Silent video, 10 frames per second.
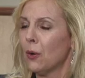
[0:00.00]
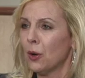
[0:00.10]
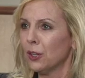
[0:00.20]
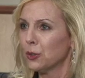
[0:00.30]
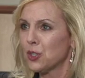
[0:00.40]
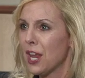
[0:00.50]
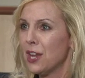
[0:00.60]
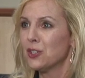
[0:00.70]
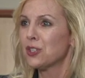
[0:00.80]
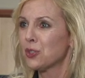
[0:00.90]
oil
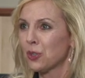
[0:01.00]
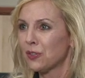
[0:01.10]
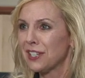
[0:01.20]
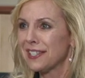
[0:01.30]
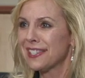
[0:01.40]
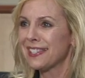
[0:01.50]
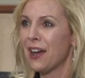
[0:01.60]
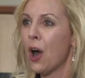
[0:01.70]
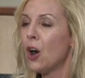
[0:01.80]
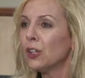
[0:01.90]
change service,
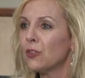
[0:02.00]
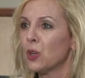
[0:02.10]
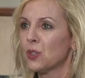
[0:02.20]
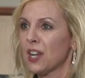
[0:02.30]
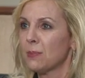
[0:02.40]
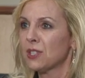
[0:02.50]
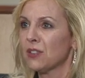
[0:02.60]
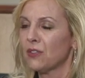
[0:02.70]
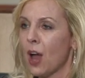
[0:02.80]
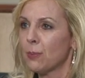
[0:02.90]
all of those types
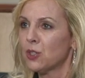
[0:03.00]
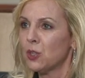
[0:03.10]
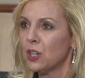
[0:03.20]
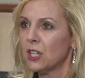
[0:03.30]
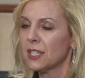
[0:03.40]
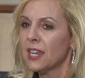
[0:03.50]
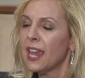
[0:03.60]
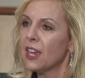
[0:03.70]
of opportunities.